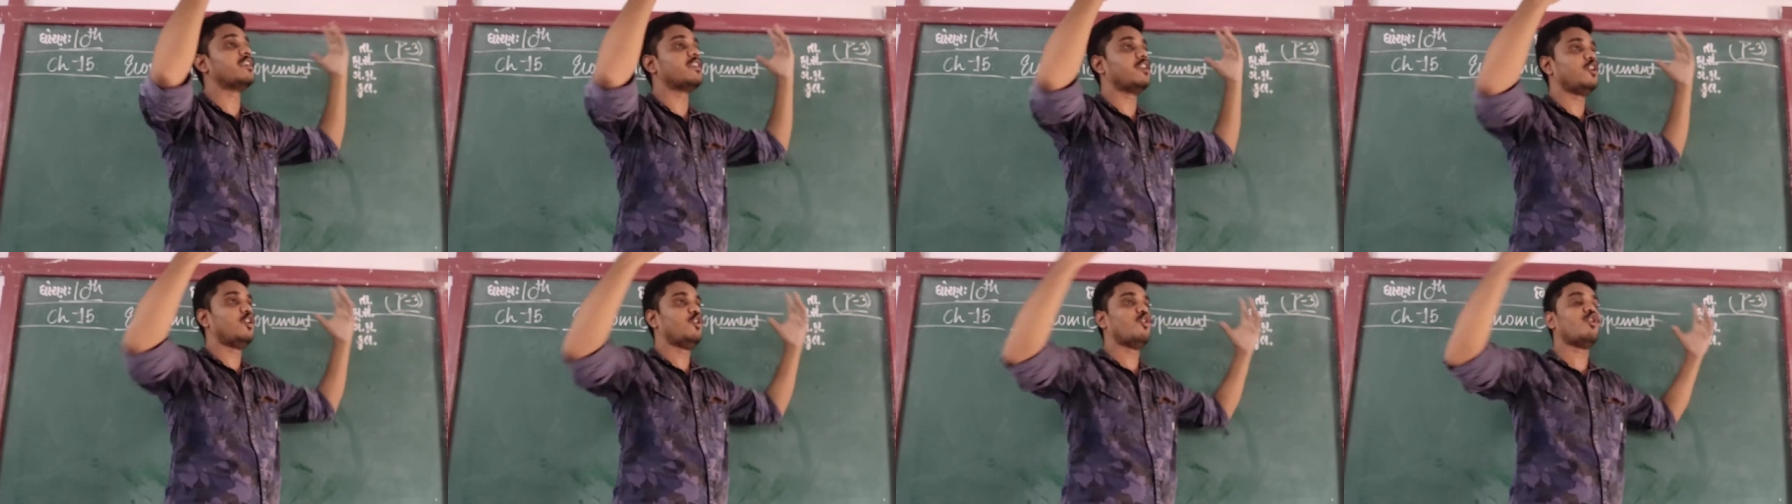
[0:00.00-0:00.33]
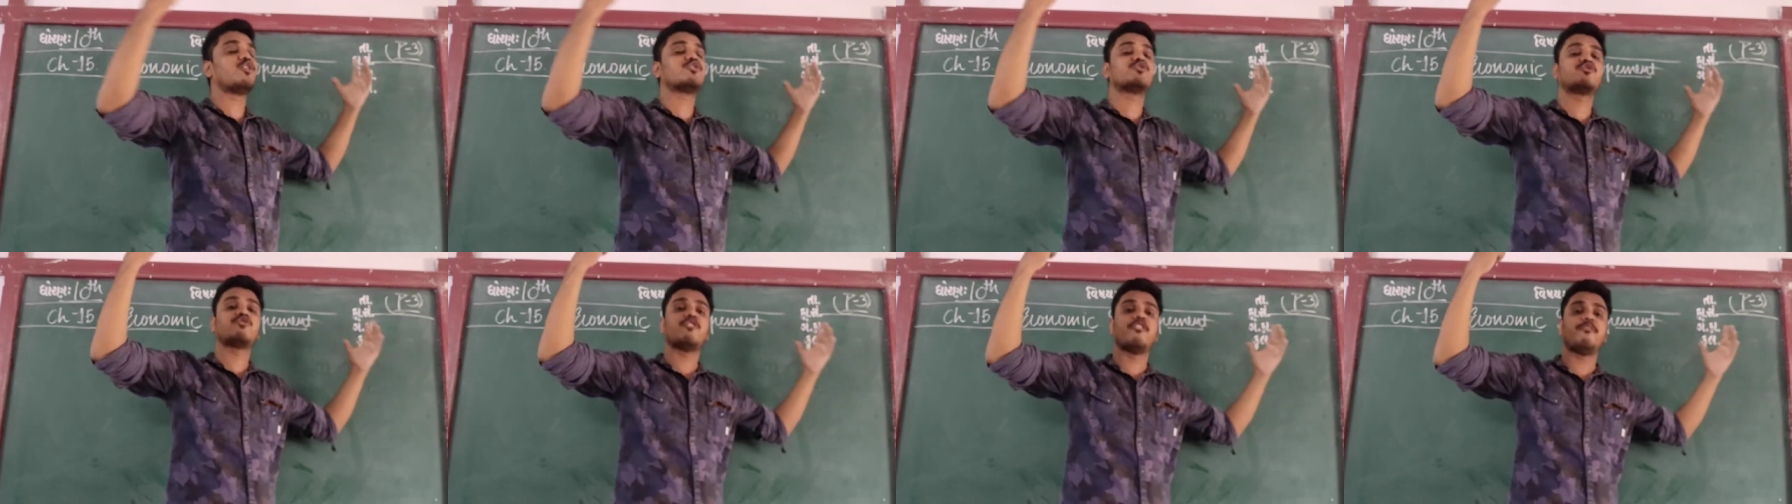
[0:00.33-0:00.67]
earn
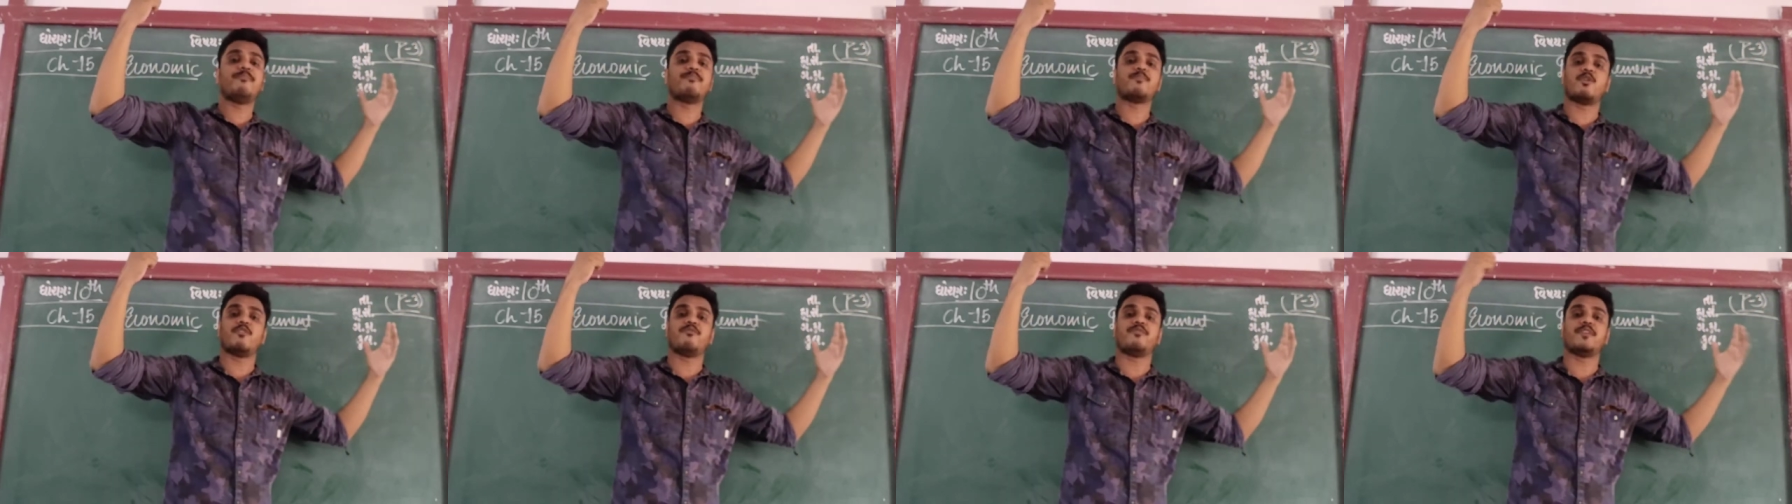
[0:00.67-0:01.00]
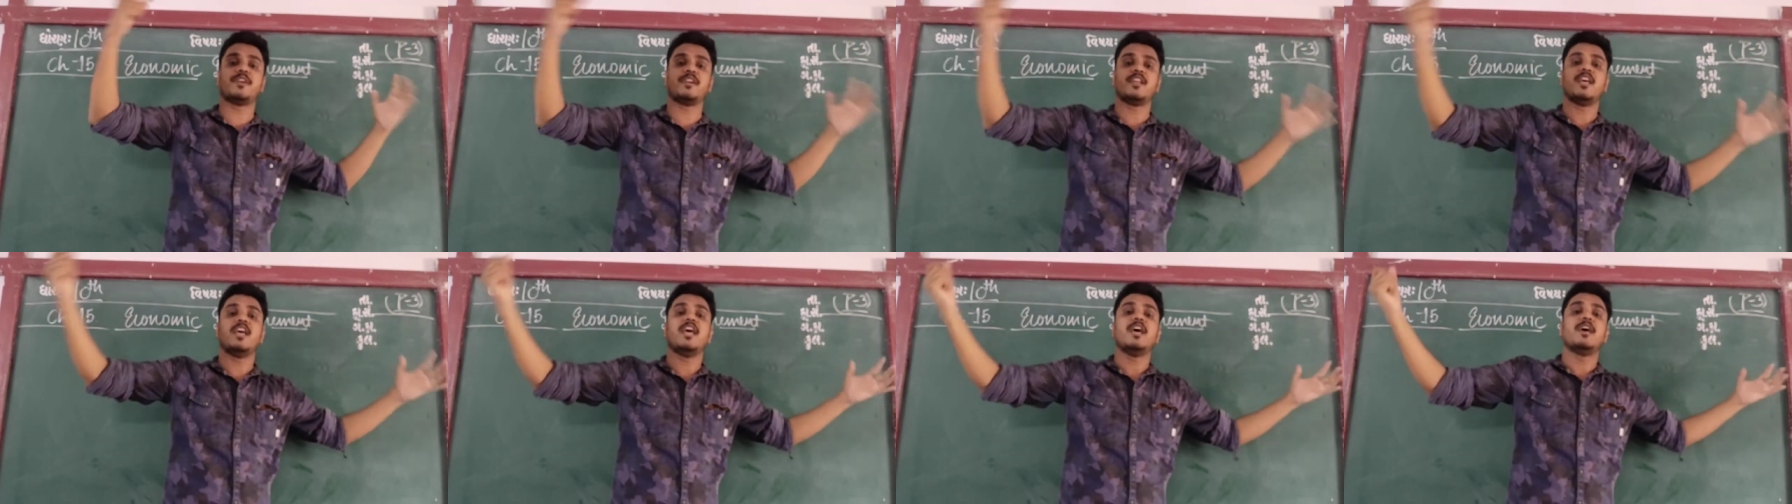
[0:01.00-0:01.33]
lots of
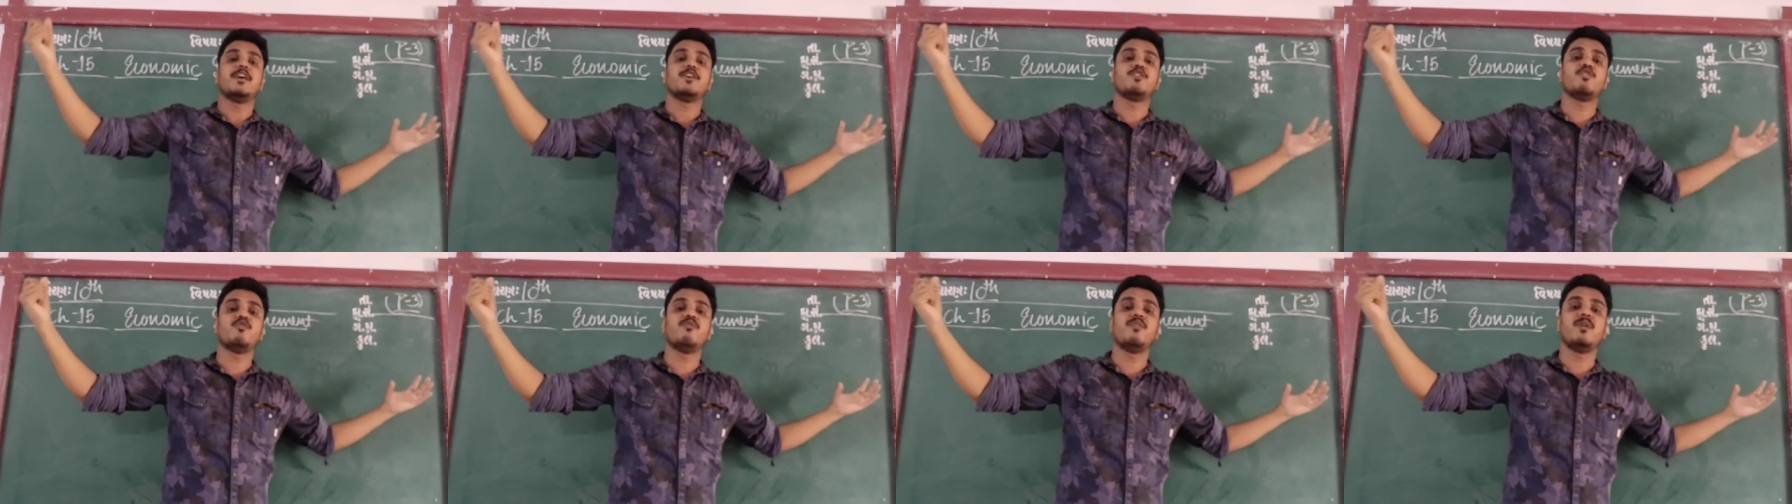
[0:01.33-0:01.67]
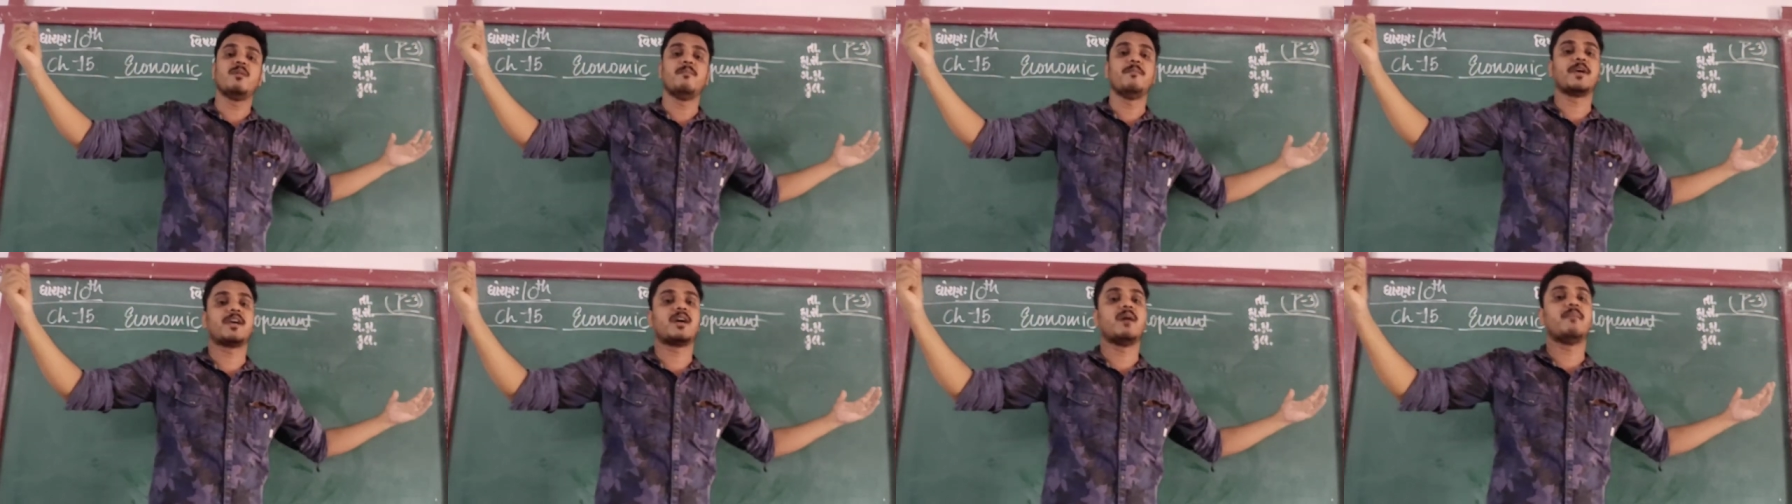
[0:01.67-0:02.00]
profit. You
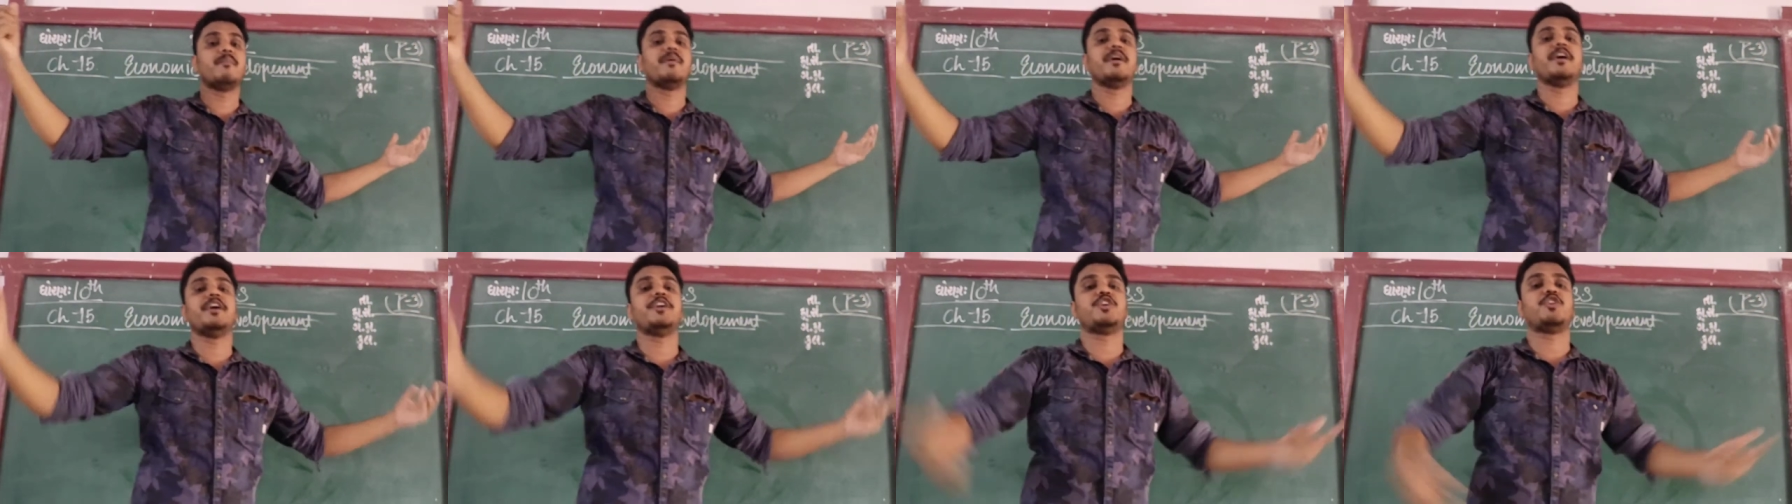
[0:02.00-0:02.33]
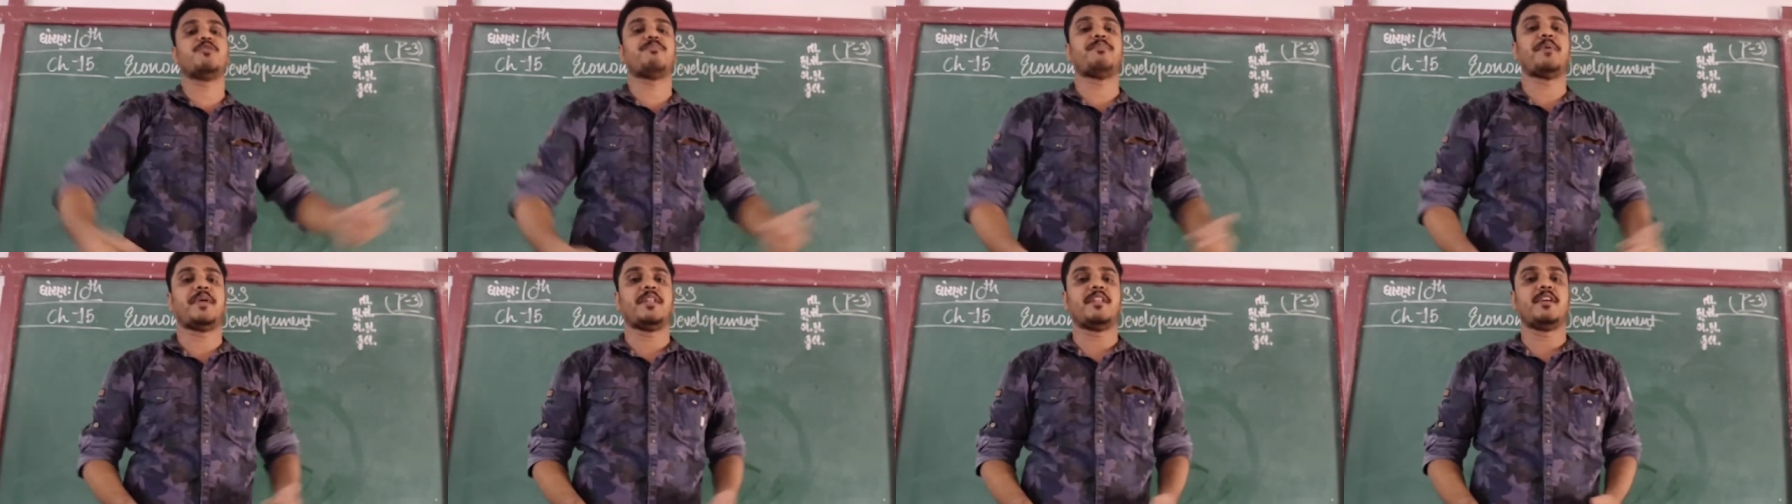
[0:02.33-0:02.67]
will become
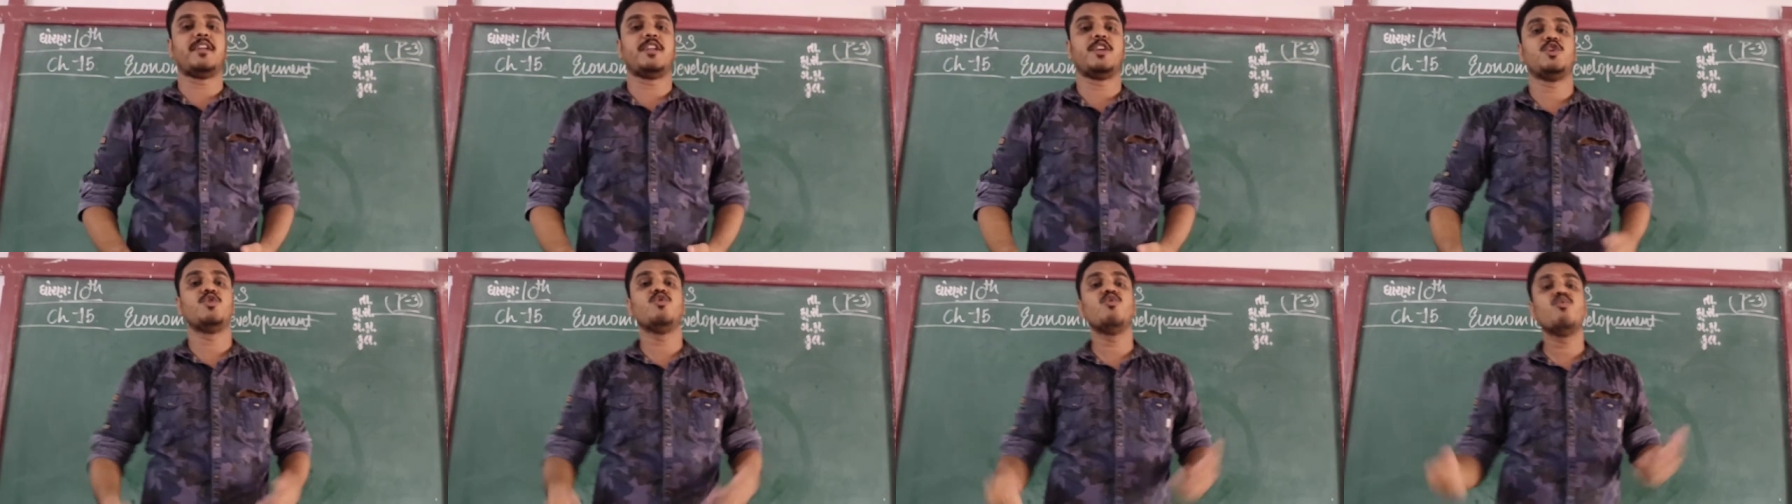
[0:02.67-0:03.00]
entrepreneur.